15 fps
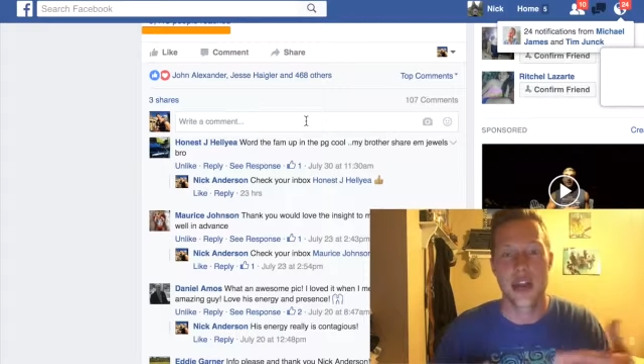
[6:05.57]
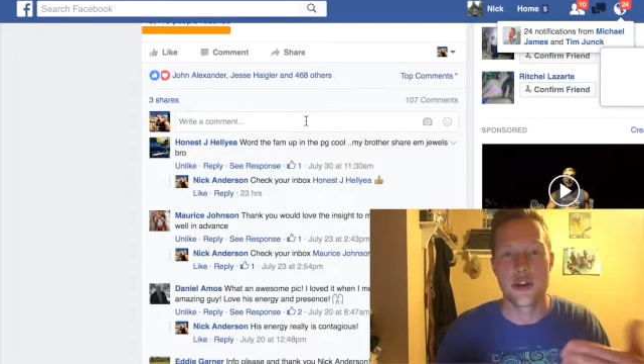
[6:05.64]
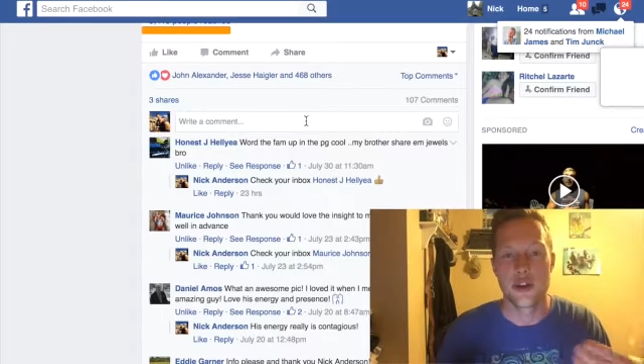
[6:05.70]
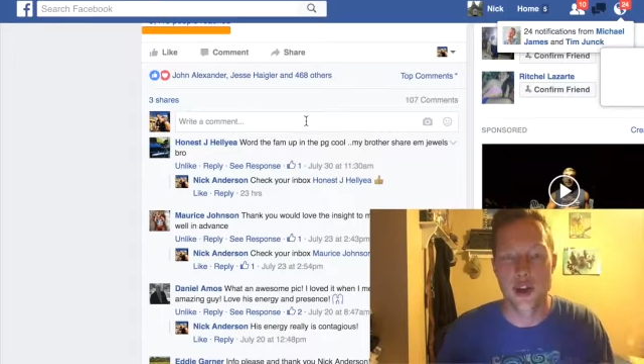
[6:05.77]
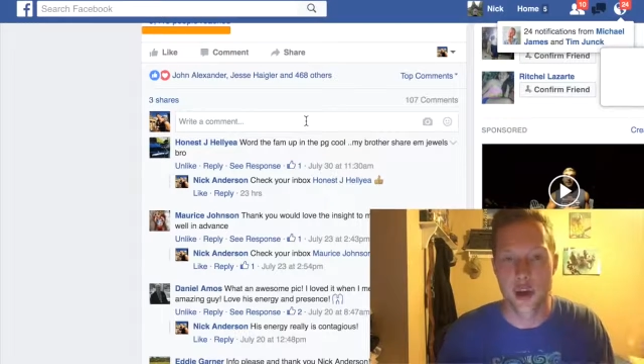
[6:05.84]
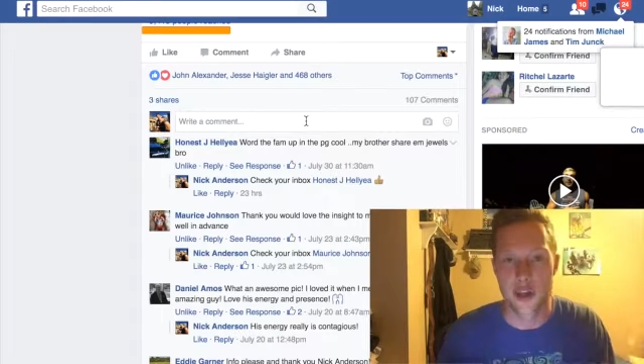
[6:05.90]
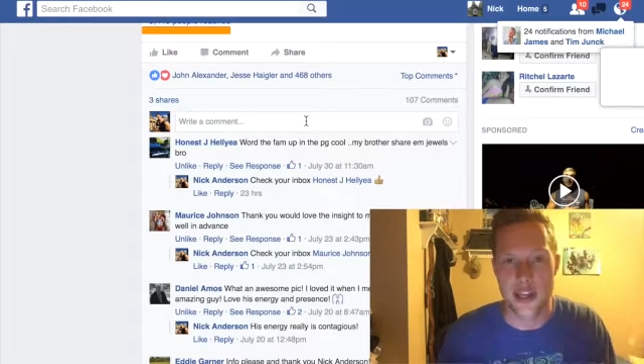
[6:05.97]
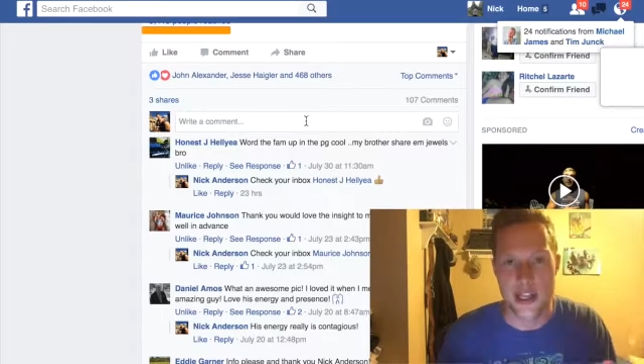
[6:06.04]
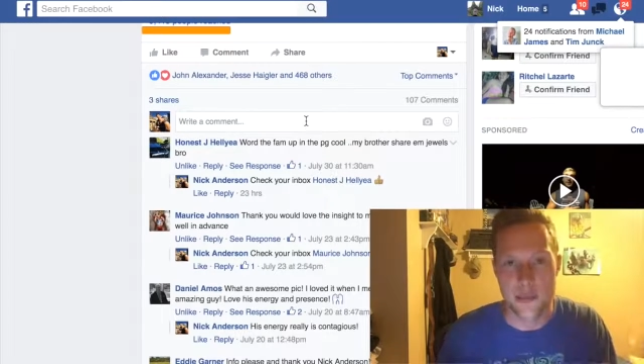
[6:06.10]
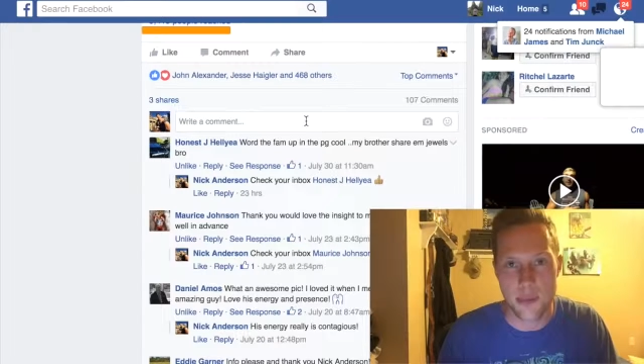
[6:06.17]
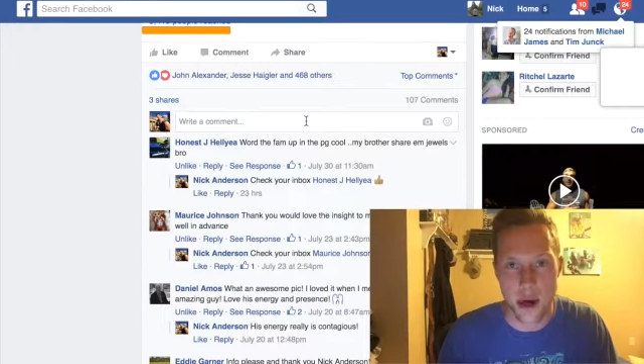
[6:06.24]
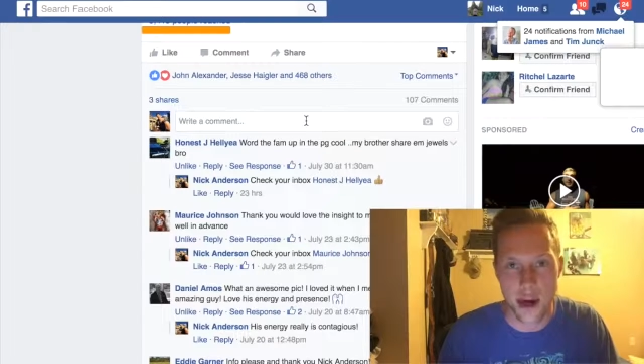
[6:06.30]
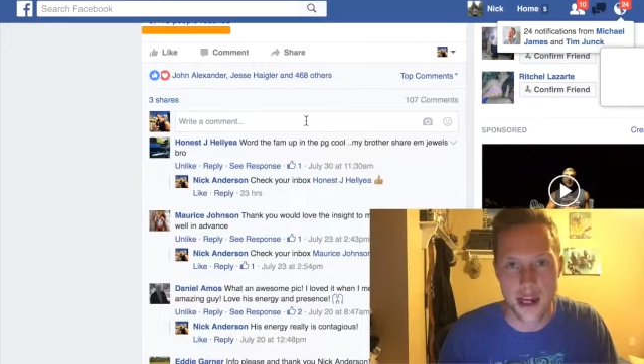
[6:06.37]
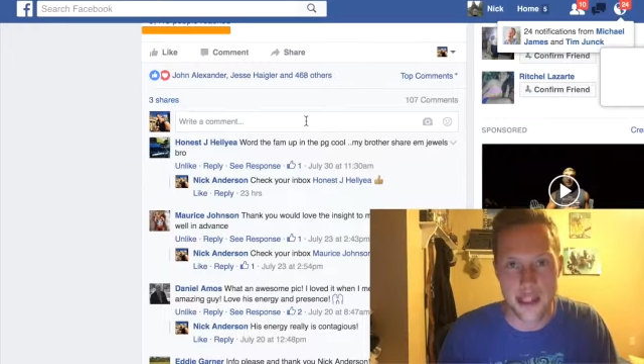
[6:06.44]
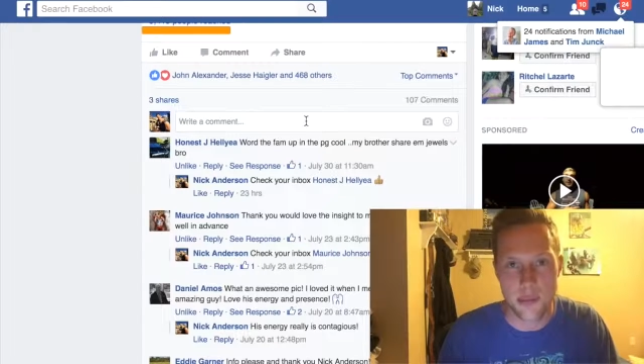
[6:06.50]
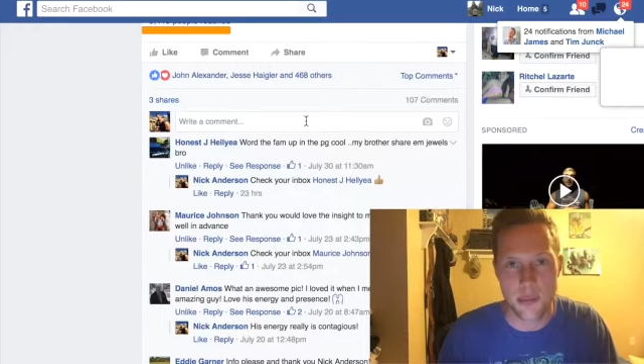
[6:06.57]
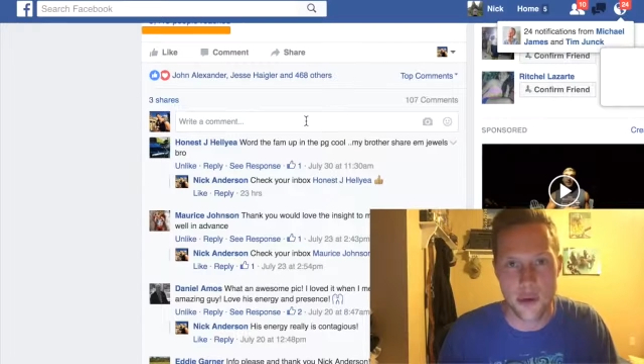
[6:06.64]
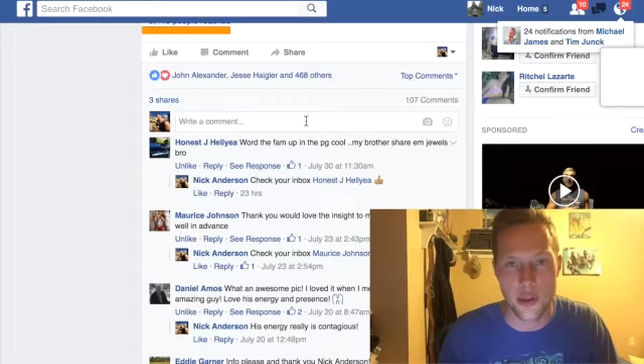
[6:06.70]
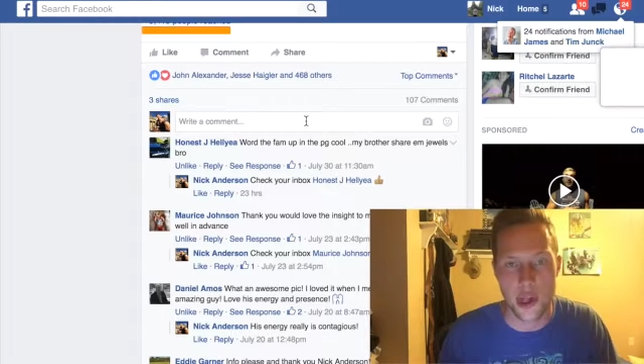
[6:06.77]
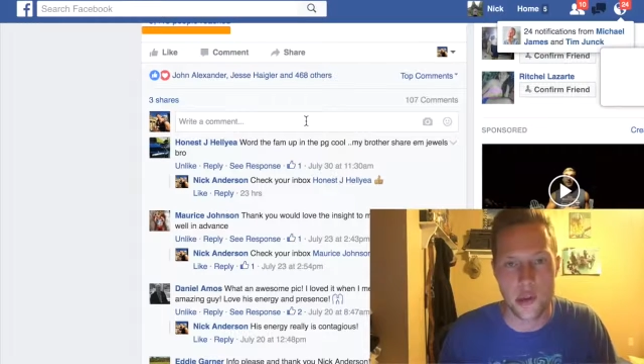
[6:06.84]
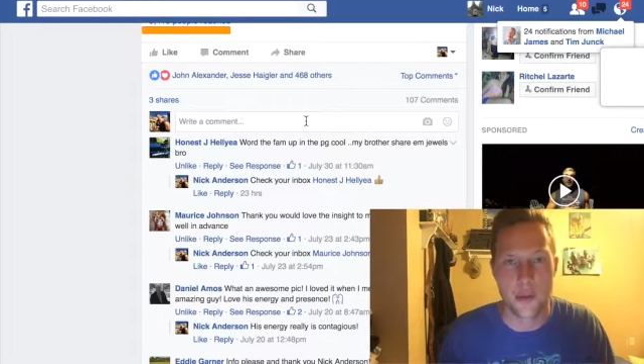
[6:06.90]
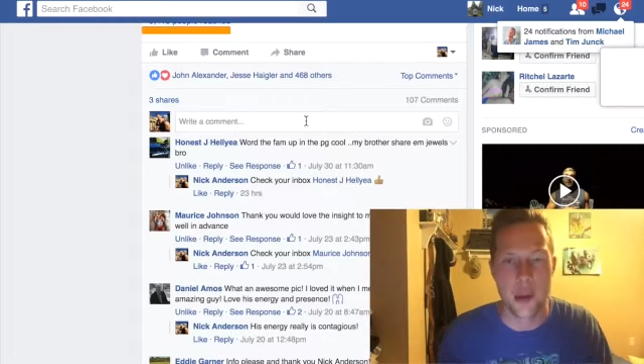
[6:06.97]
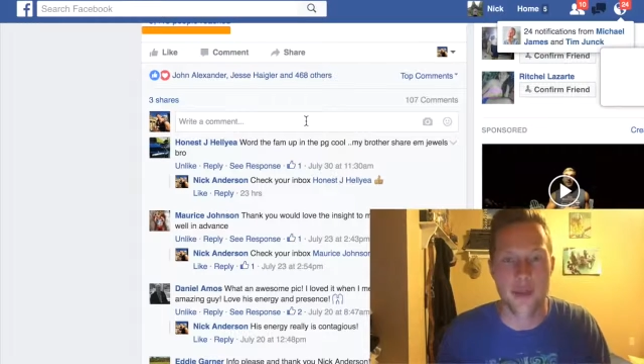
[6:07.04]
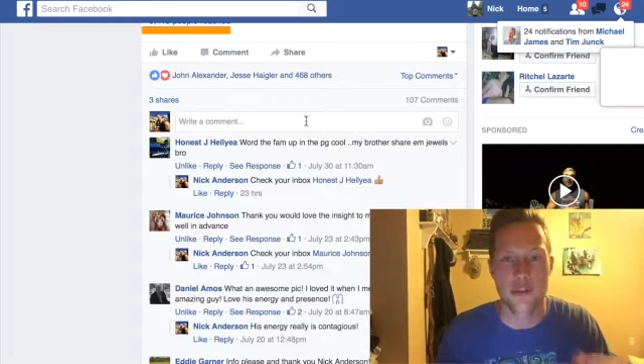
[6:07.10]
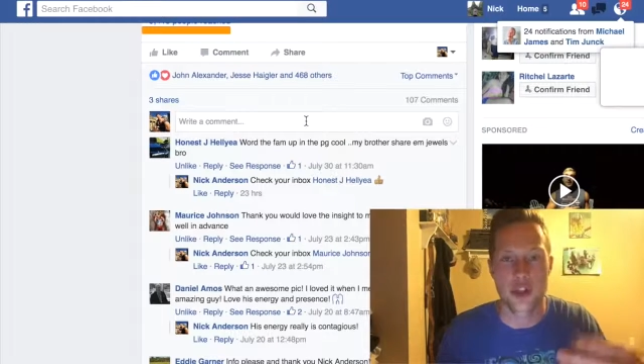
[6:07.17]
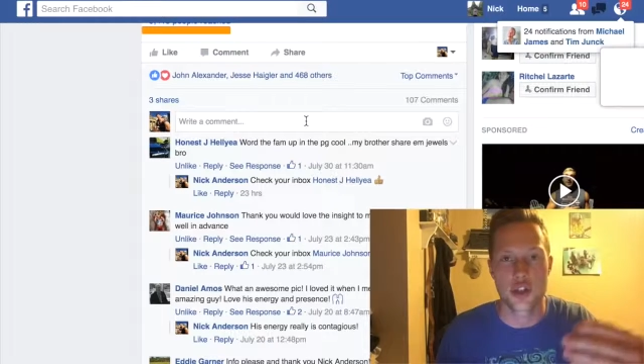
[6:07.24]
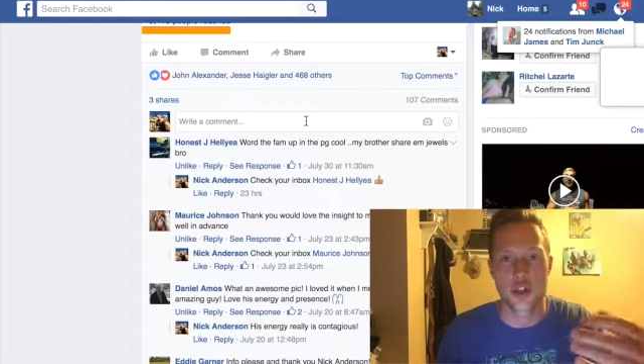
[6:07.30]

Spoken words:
and you know that it's possible, then it'll be able